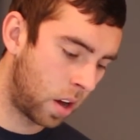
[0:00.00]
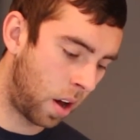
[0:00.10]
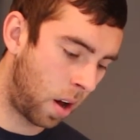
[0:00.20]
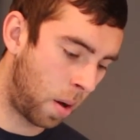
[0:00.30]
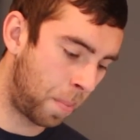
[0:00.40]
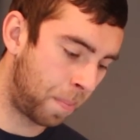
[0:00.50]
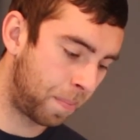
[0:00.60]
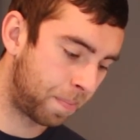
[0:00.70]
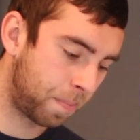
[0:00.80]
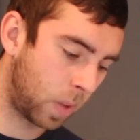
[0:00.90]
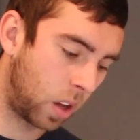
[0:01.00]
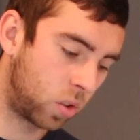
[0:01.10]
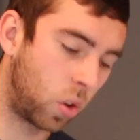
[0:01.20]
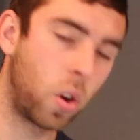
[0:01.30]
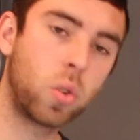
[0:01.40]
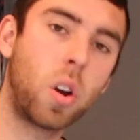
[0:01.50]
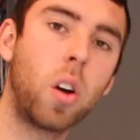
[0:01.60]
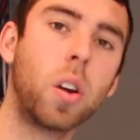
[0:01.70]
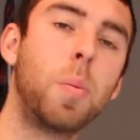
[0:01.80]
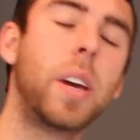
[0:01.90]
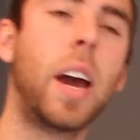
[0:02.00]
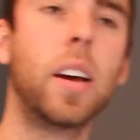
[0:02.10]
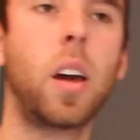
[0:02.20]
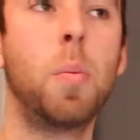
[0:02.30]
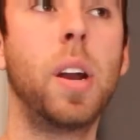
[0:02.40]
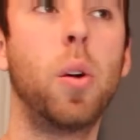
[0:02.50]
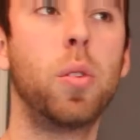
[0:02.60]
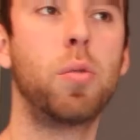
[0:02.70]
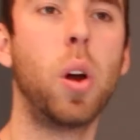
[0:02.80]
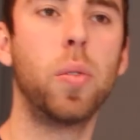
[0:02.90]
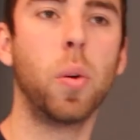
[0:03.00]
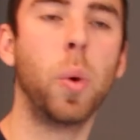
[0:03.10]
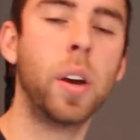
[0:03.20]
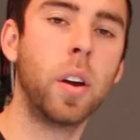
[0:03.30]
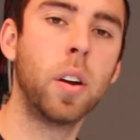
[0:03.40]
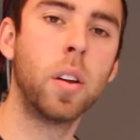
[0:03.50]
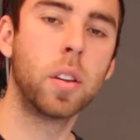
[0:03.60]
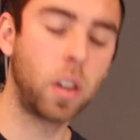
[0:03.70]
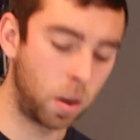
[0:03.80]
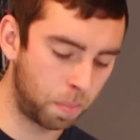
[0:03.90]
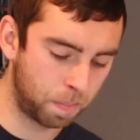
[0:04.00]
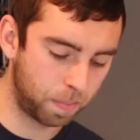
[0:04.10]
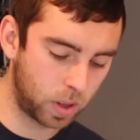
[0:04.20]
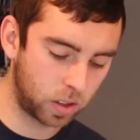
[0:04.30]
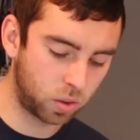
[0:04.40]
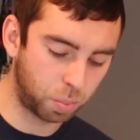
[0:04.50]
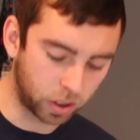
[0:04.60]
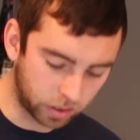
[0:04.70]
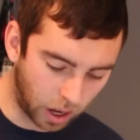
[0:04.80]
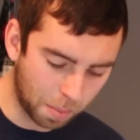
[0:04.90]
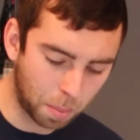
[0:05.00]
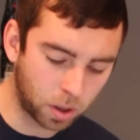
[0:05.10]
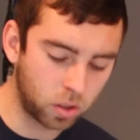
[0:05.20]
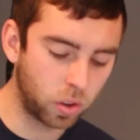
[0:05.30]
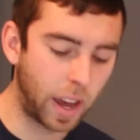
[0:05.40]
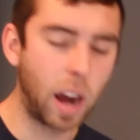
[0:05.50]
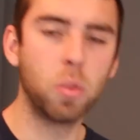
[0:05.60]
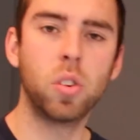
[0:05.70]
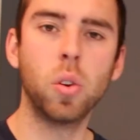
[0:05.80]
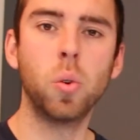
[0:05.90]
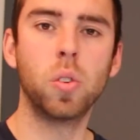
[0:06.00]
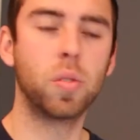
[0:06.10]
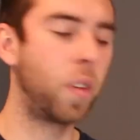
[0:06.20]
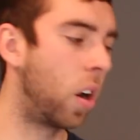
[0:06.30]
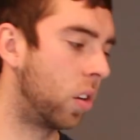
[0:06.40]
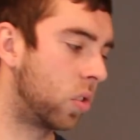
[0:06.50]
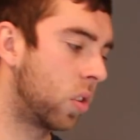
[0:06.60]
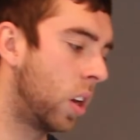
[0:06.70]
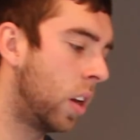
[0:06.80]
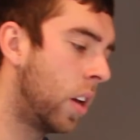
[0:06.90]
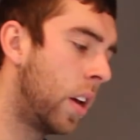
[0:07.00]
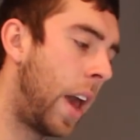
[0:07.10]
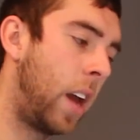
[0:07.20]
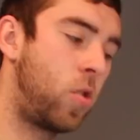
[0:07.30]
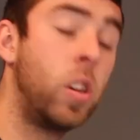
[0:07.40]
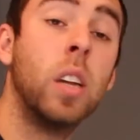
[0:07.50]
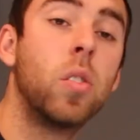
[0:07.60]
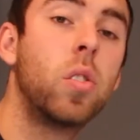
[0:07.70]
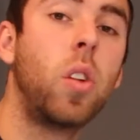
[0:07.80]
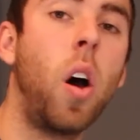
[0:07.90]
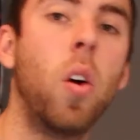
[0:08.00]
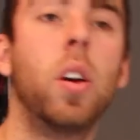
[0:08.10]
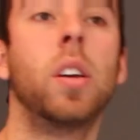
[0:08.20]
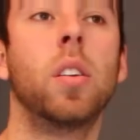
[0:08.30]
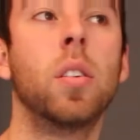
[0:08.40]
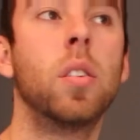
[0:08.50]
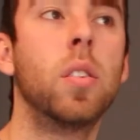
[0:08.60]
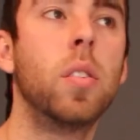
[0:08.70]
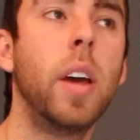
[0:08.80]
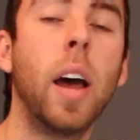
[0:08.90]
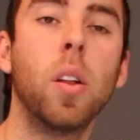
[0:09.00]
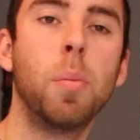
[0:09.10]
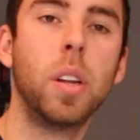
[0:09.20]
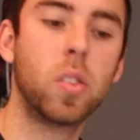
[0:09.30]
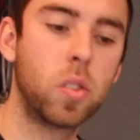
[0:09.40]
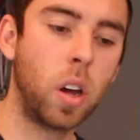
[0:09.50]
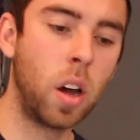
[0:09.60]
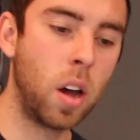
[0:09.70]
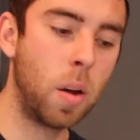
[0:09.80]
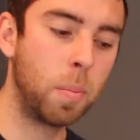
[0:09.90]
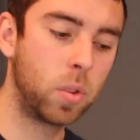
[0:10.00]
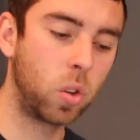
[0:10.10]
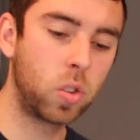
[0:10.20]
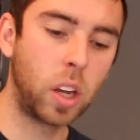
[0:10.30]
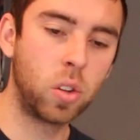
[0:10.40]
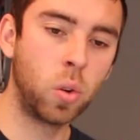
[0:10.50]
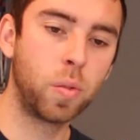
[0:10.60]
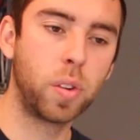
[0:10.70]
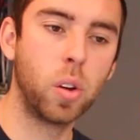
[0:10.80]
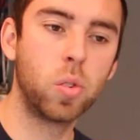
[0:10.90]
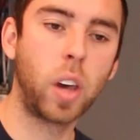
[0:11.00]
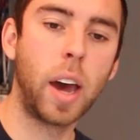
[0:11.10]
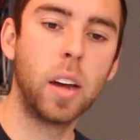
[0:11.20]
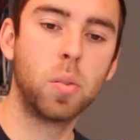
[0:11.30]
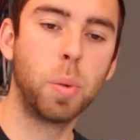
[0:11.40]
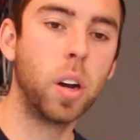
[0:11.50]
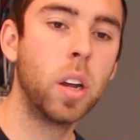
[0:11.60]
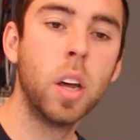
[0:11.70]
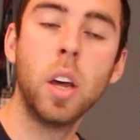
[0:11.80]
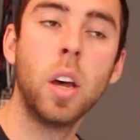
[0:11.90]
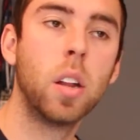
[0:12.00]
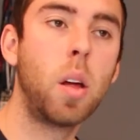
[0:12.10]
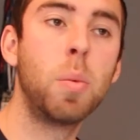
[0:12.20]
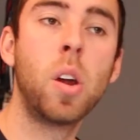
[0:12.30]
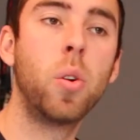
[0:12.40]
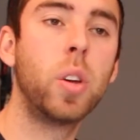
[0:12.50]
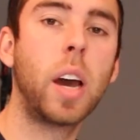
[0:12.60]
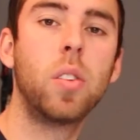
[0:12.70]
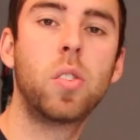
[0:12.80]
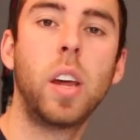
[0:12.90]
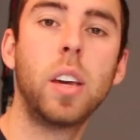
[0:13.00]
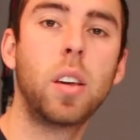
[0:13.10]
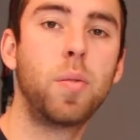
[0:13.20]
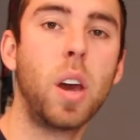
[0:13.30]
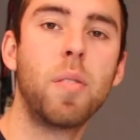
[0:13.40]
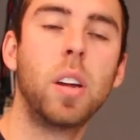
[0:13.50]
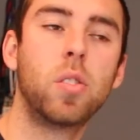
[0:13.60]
So those are all going to be kind of coming out throughout the winter. Come springtime, I'm going to do the how-tos as far as actually installing elements. So stay tuned for those guys, but let me know what you guys think. If you have any